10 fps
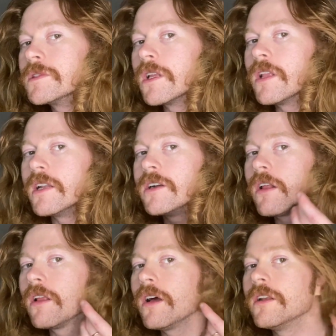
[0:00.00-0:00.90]
get that
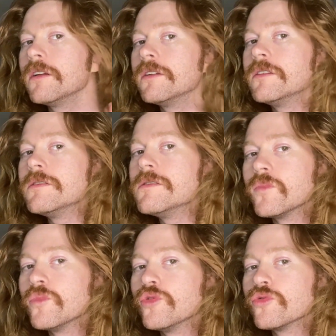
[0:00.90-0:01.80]
jawline.
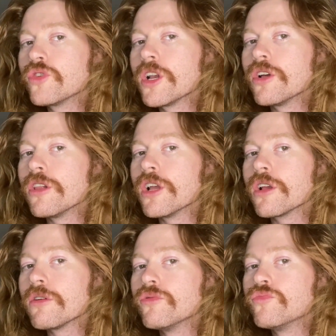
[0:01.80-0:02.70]
Kind of like
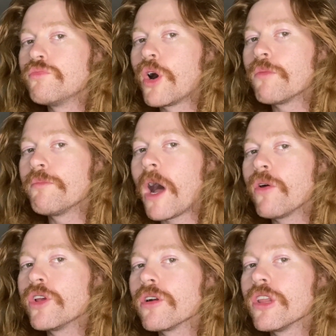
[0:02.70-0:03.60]

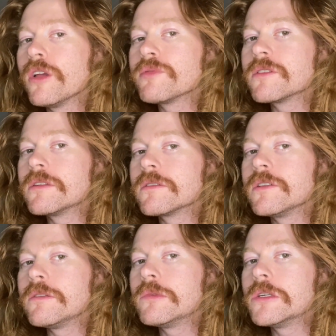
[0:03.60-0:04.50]
pout your lips just a
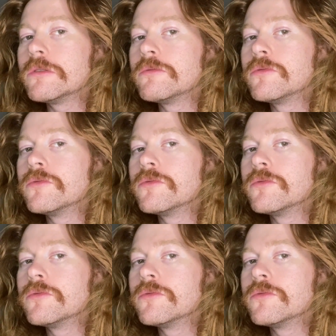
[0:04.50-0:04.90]
little bit.